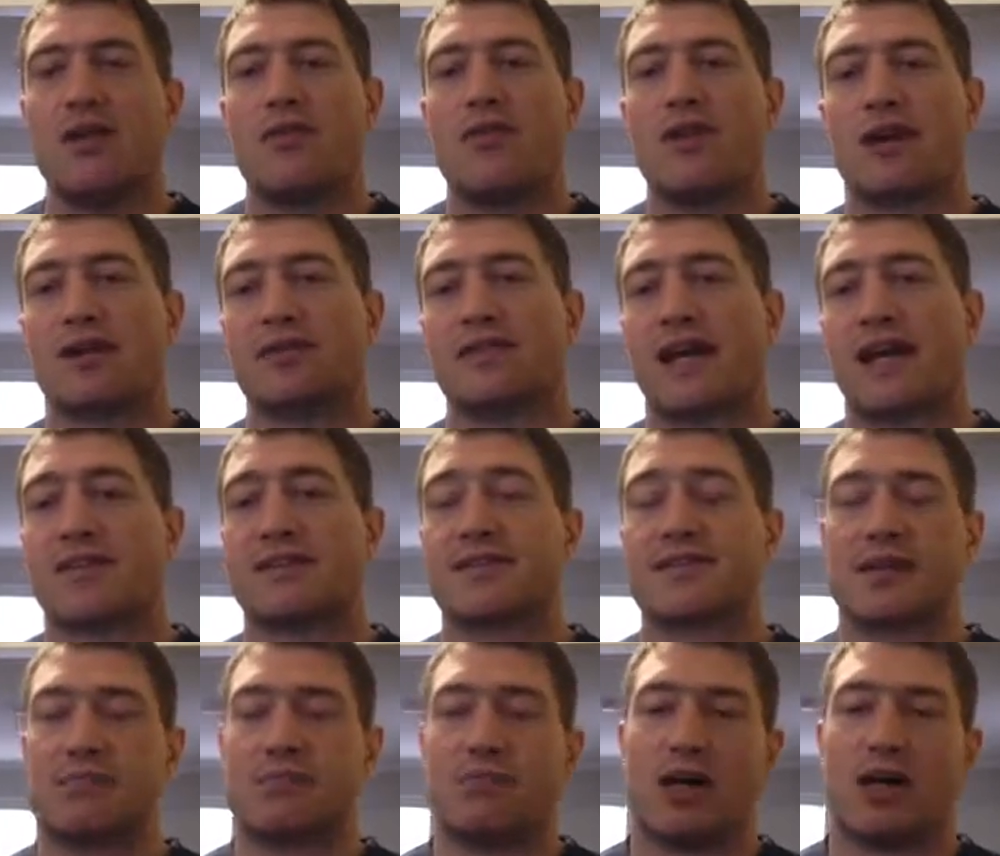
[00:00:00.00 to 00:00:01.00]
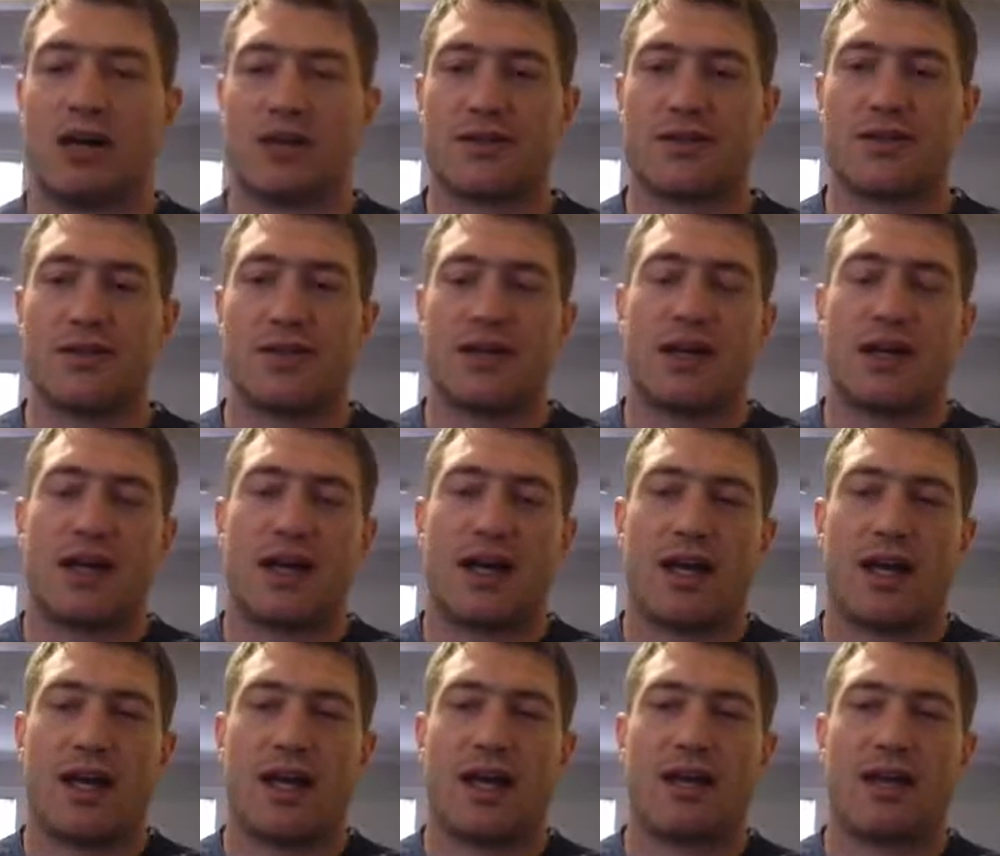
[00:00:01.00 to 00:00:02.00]
There are tax-exempt bonds
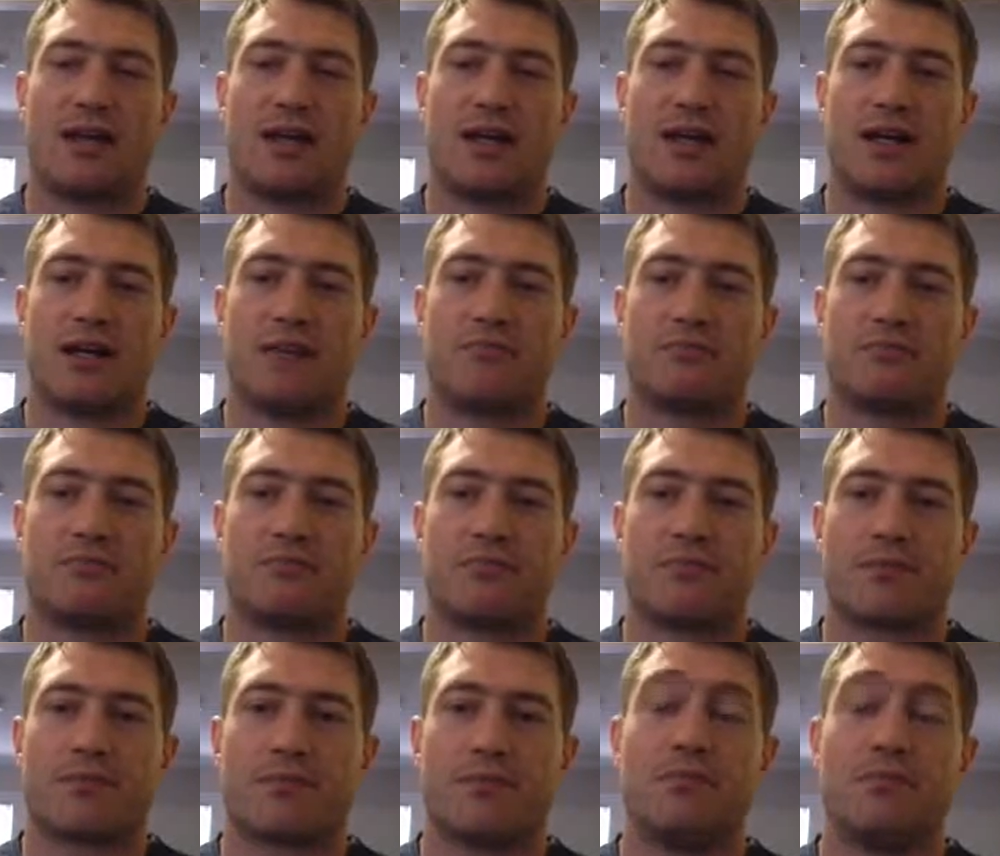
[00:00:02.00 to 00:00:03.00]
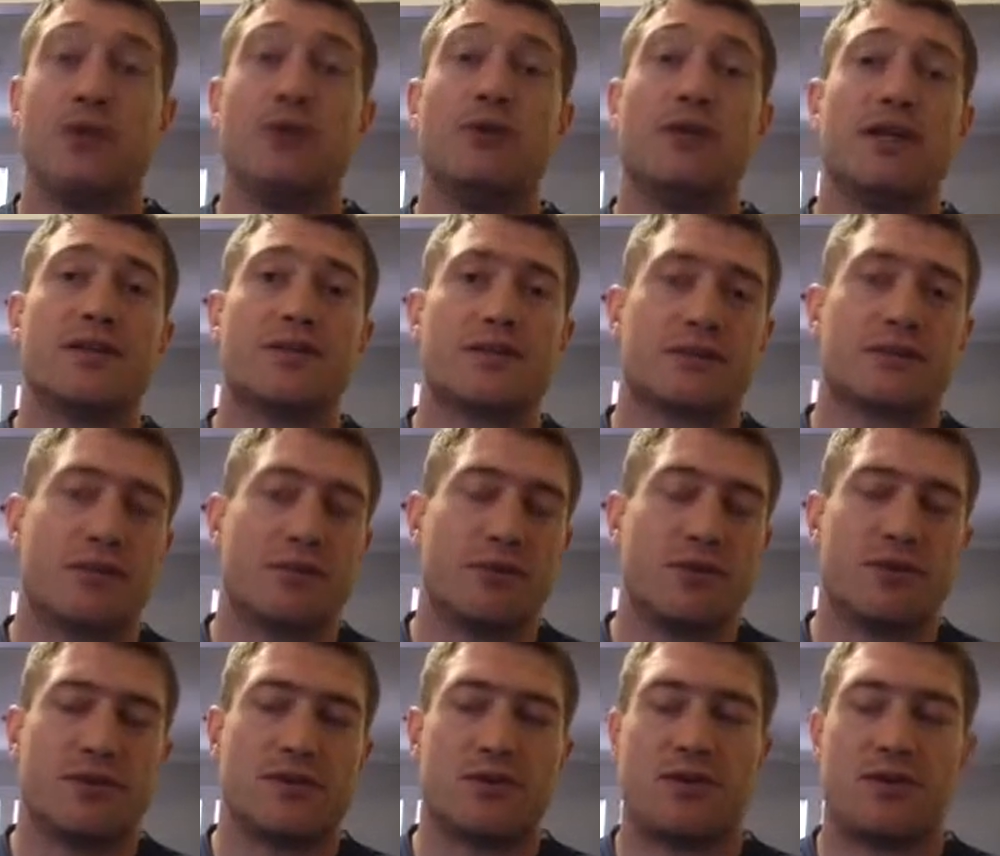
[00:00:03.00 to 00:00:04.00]
and munis, the
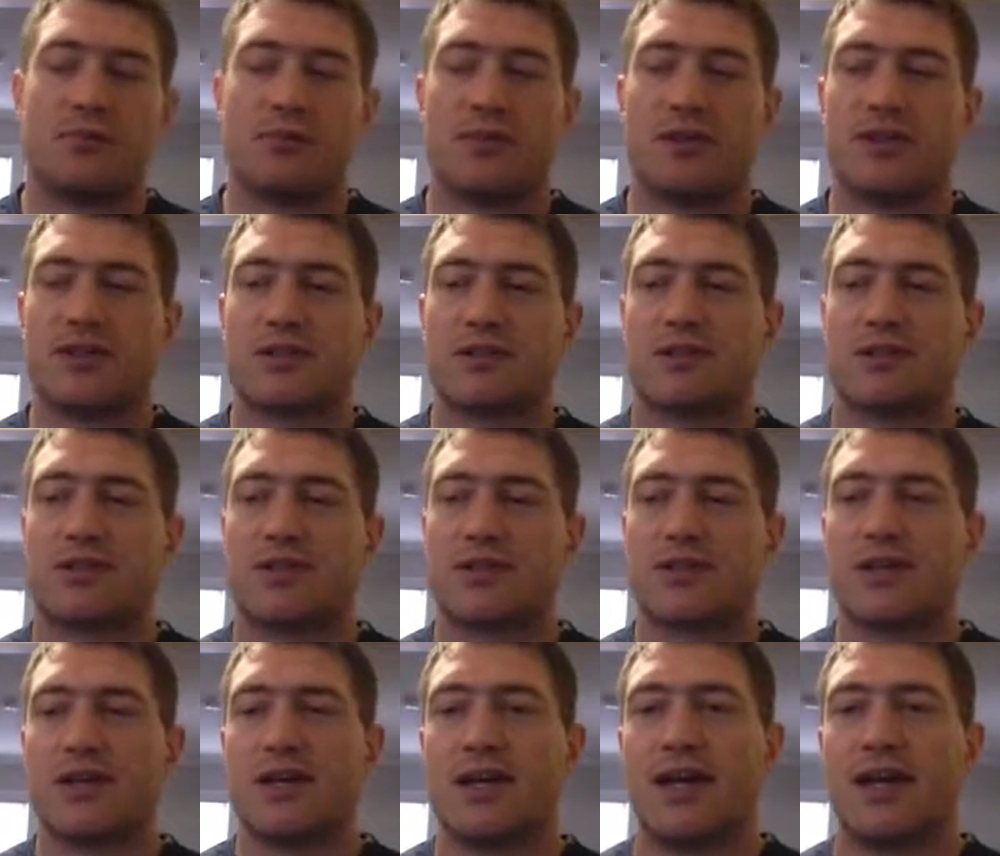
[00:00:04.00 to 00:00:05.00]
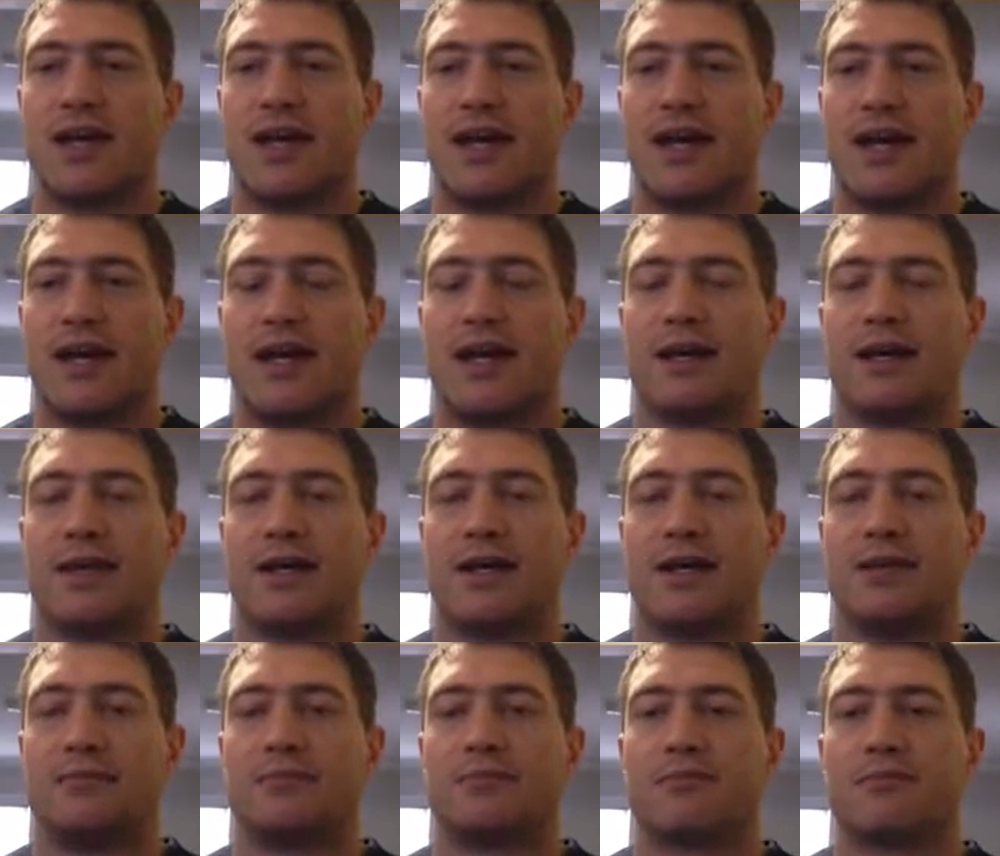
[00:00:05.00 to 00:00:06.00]
municipal bonds,
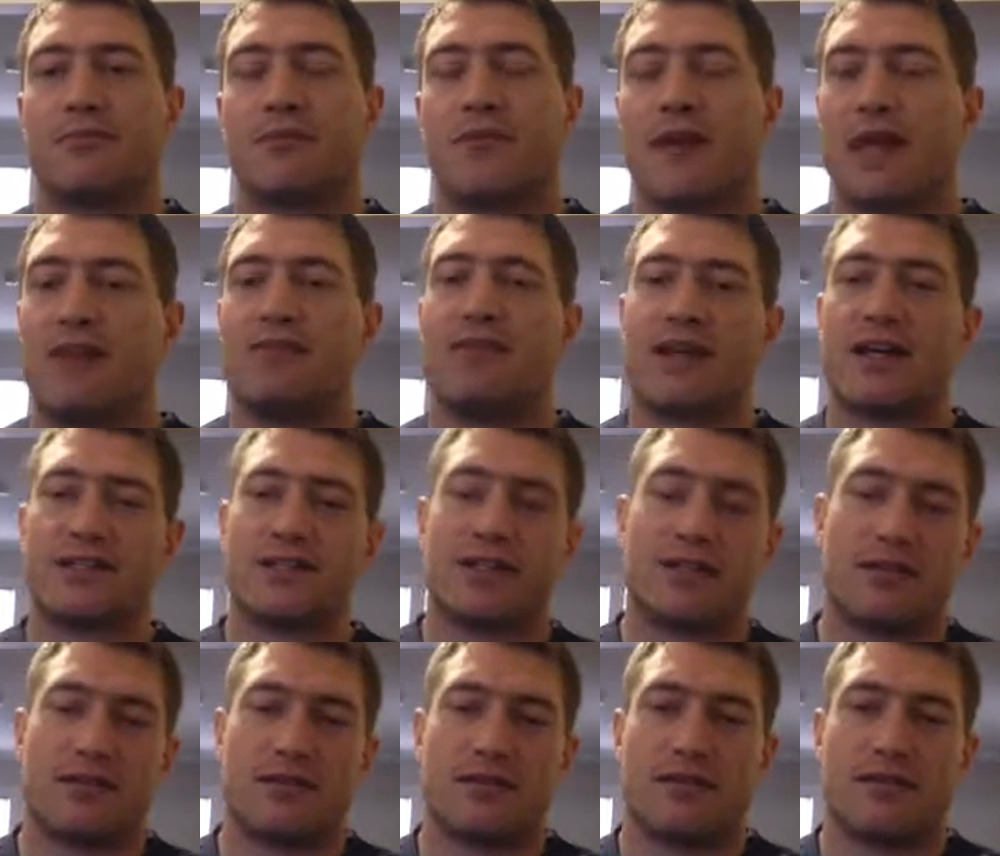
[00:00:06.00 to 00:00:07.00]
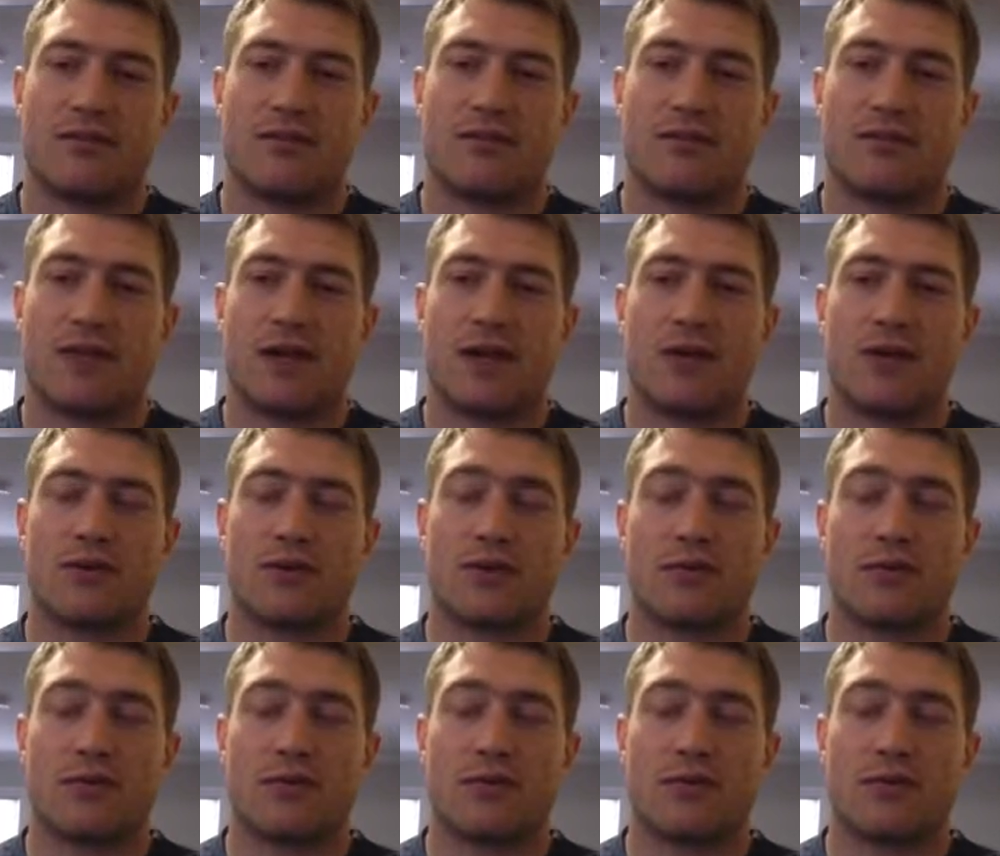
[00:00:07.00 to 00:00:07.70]
and they invest in those.